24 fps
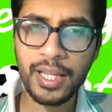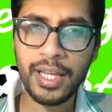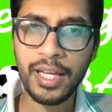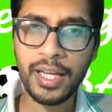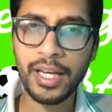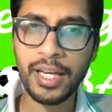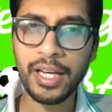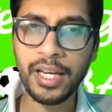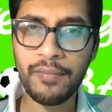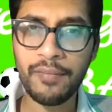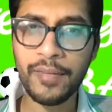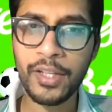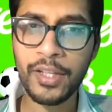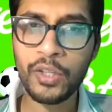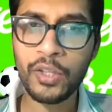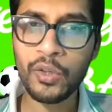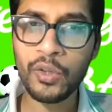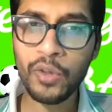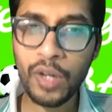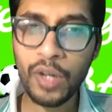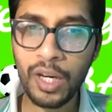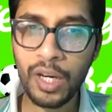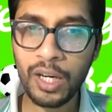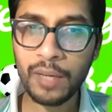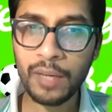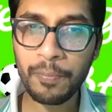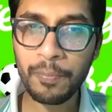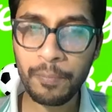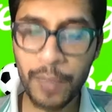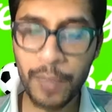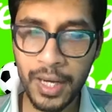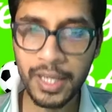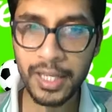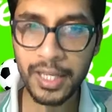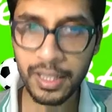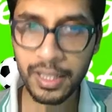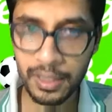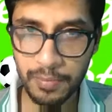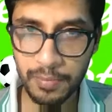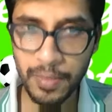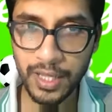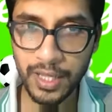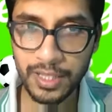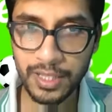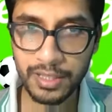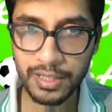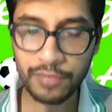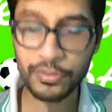When you are parking the
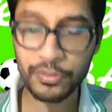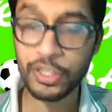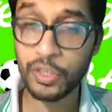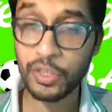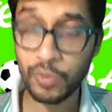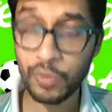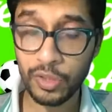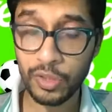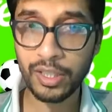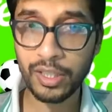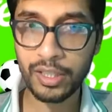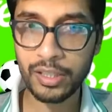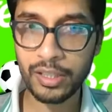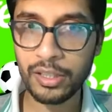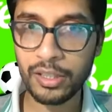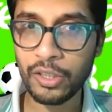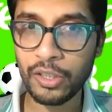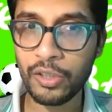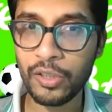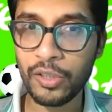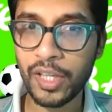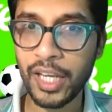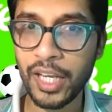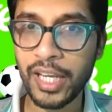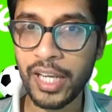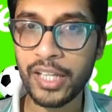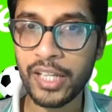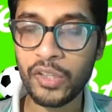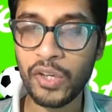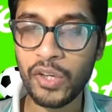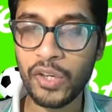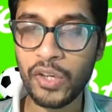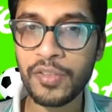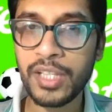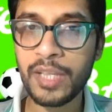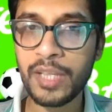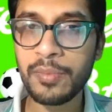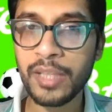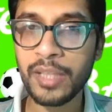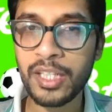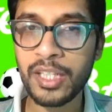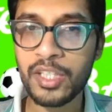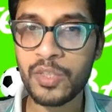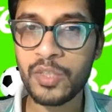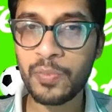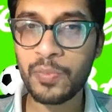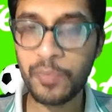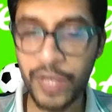bus, which is what United did today, and you have a team that
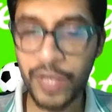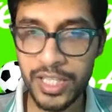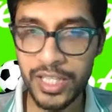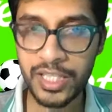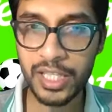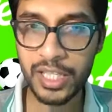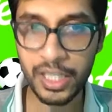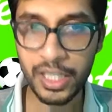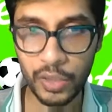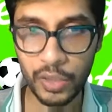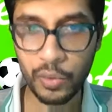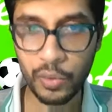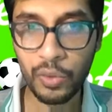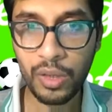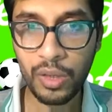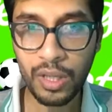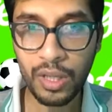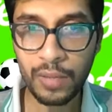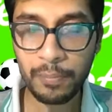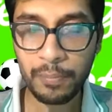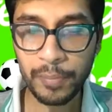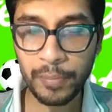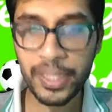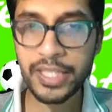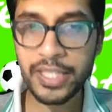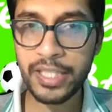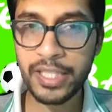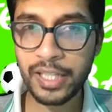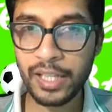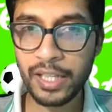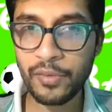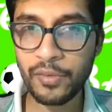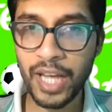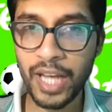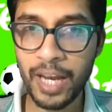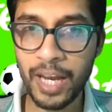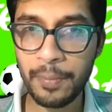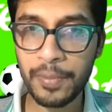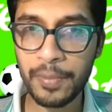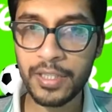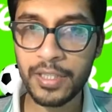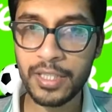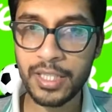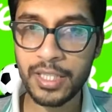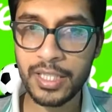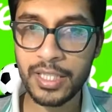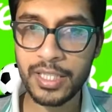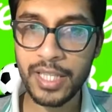is pressing you, basically what
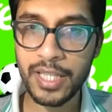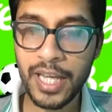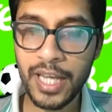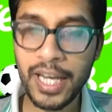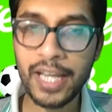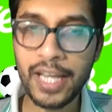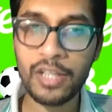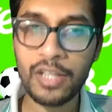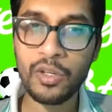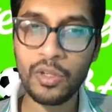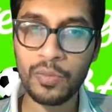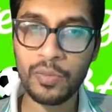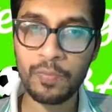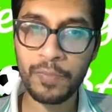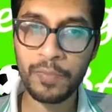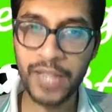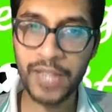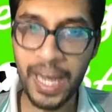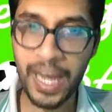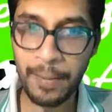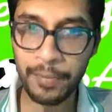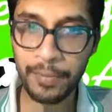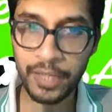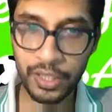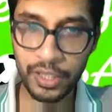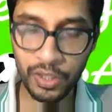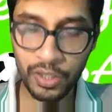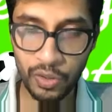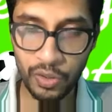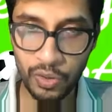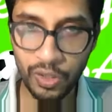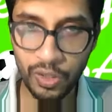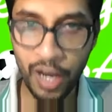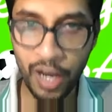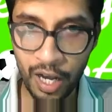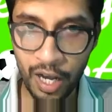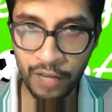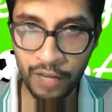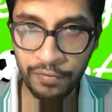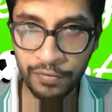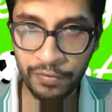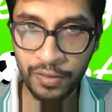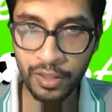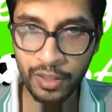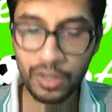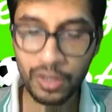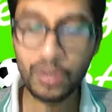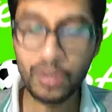happens is, you're camped in your own half
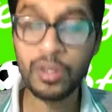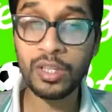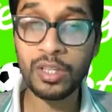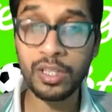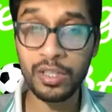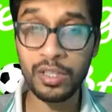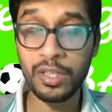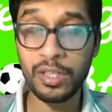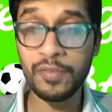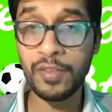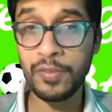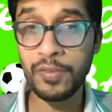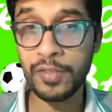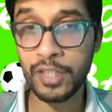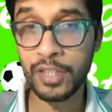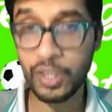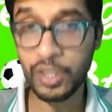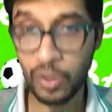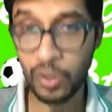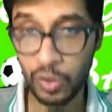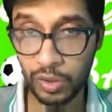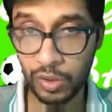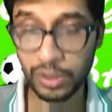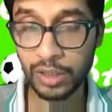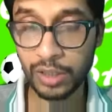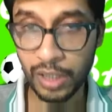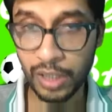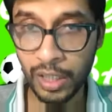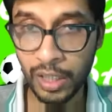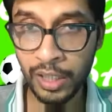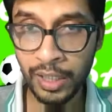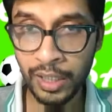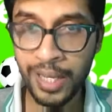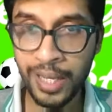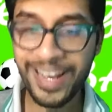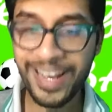or even within your own third,